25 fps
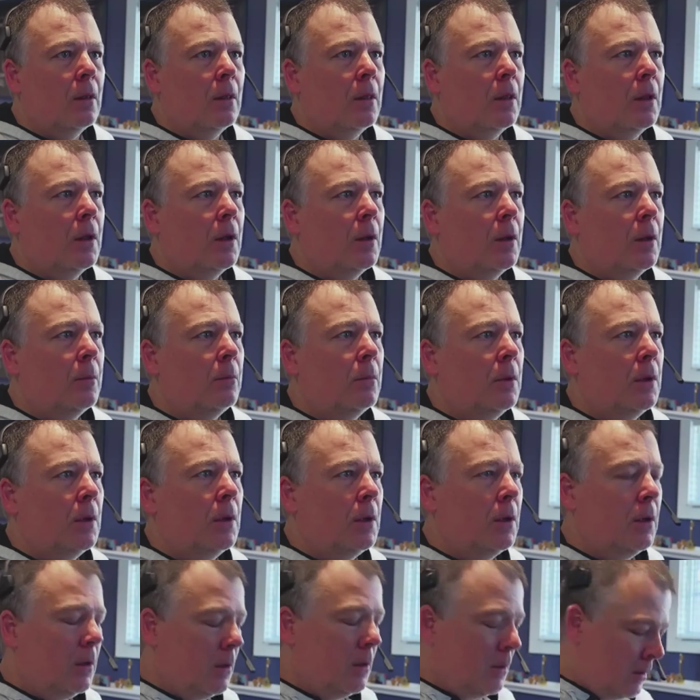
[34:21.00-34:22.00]
Let
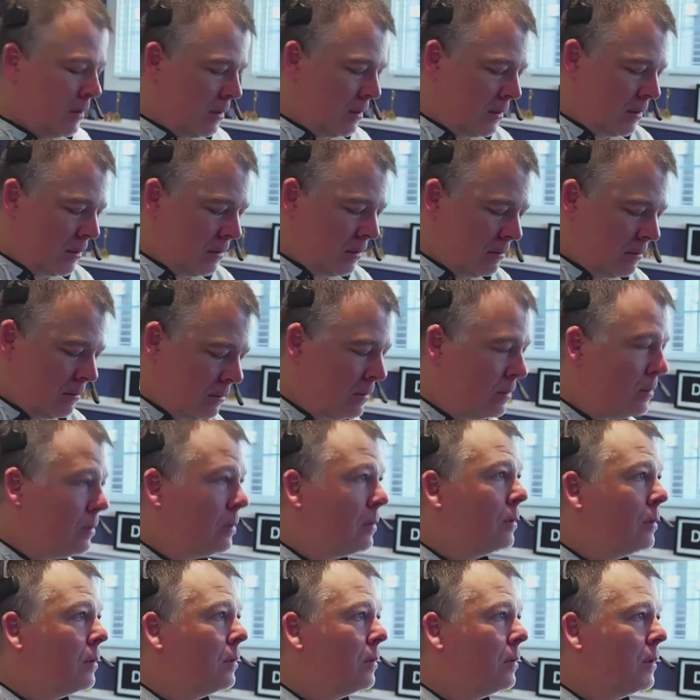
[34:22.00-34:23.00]
me
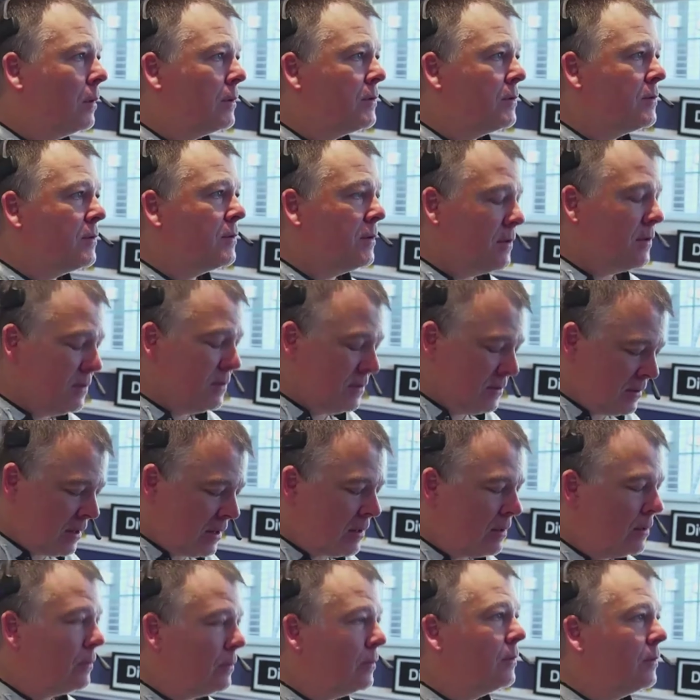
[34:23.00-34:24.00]
let's see,
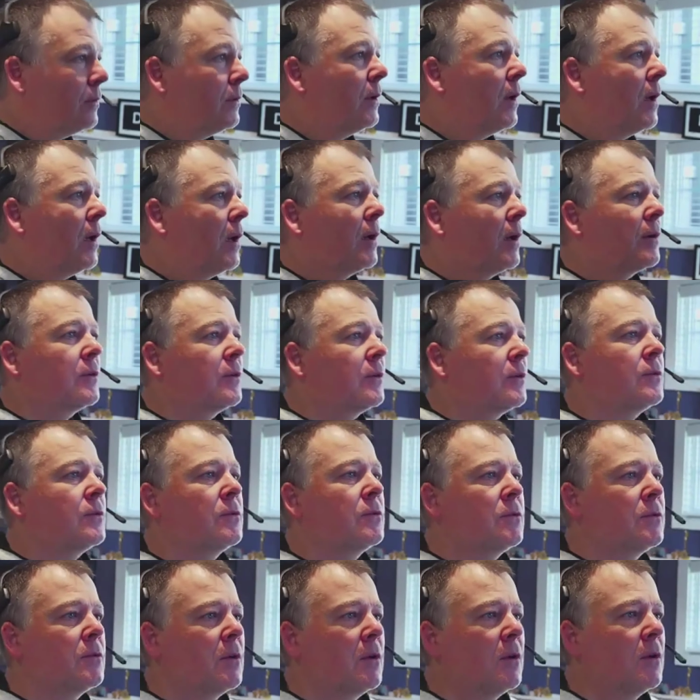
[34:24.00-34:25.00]

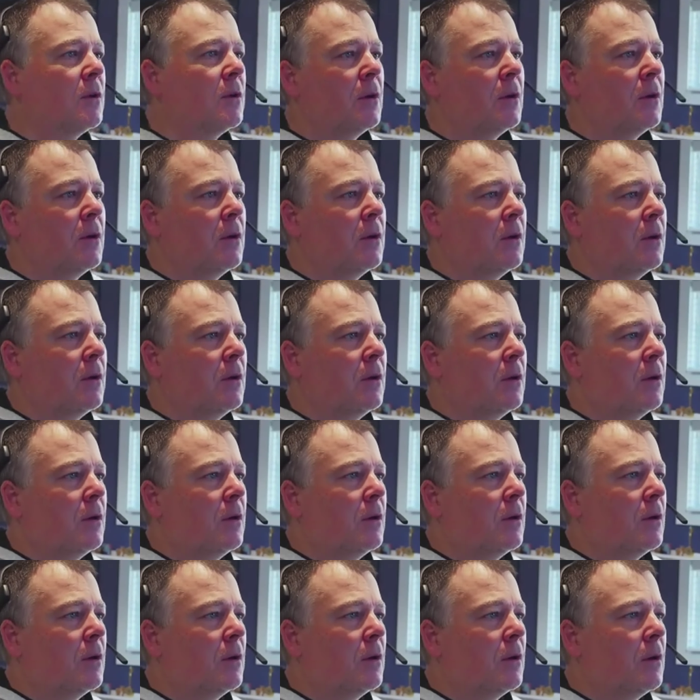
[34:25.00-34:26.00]
CycloneDX.
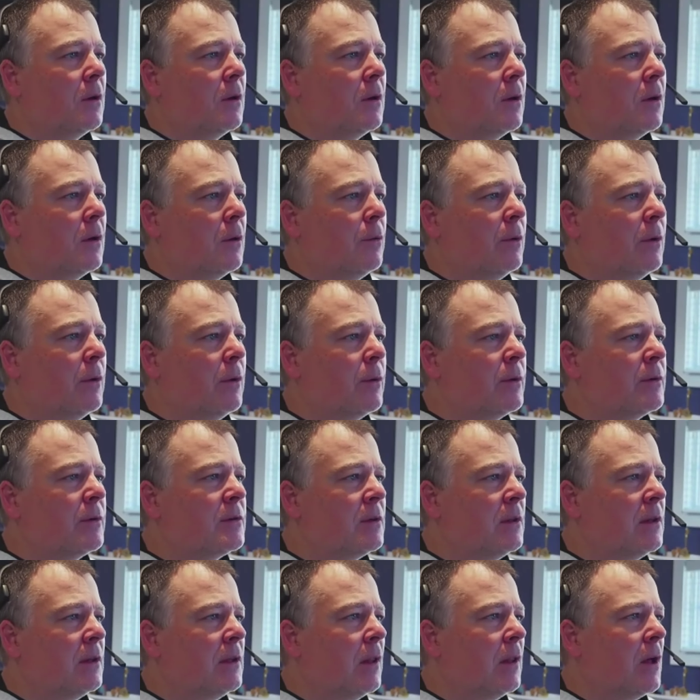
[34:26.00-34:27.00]
We
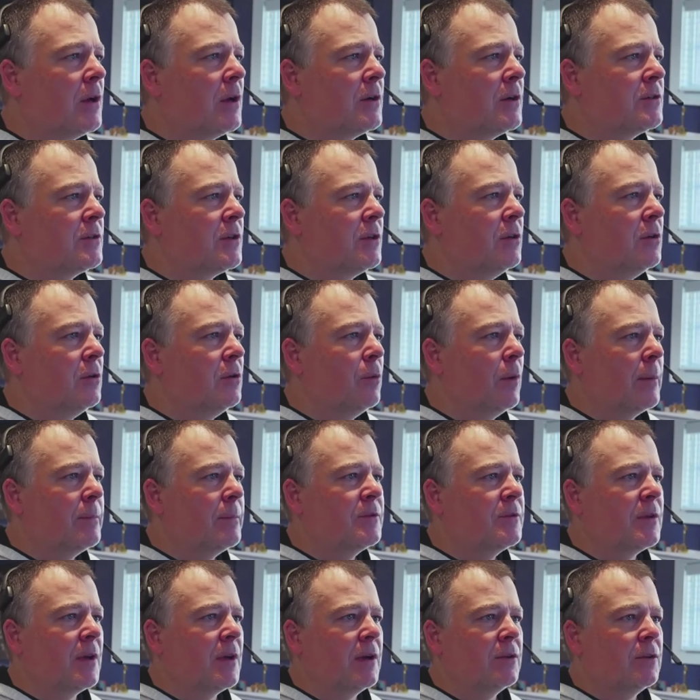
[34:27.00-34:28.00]
recently launched a new
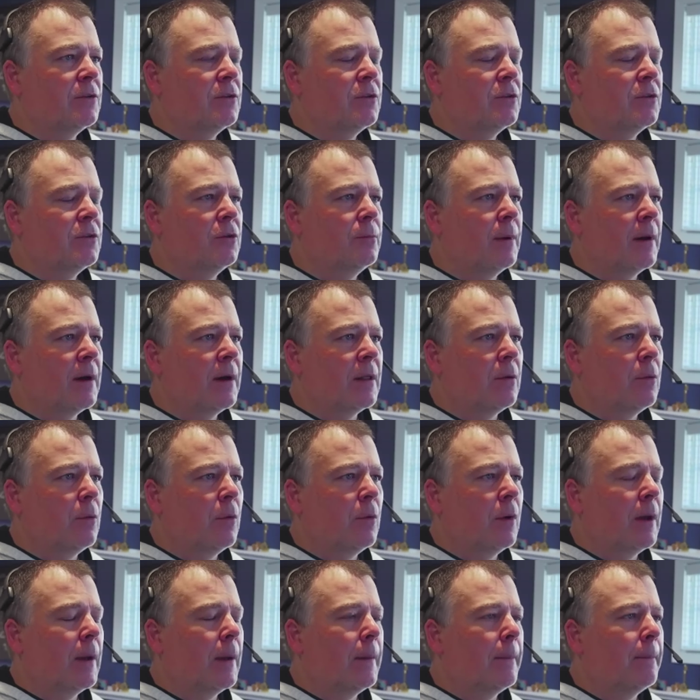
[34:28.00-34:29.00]
website too, by the
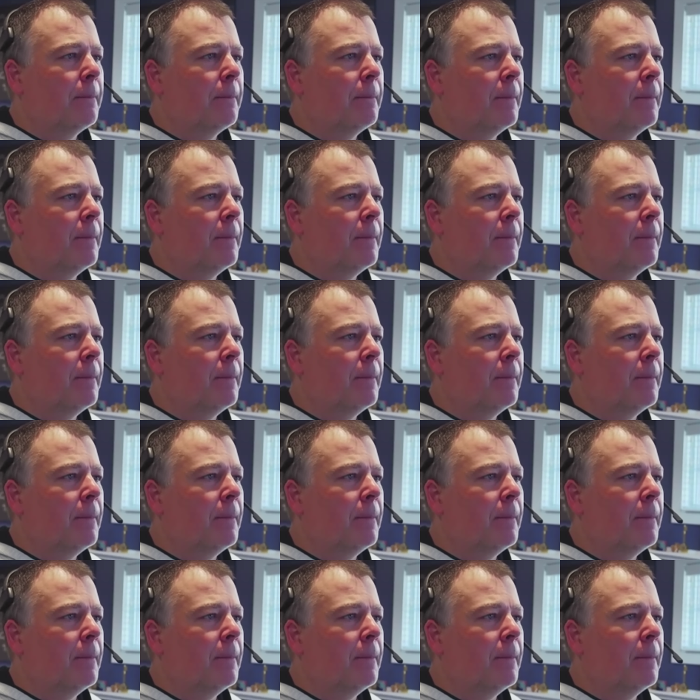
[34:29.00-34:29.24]
way.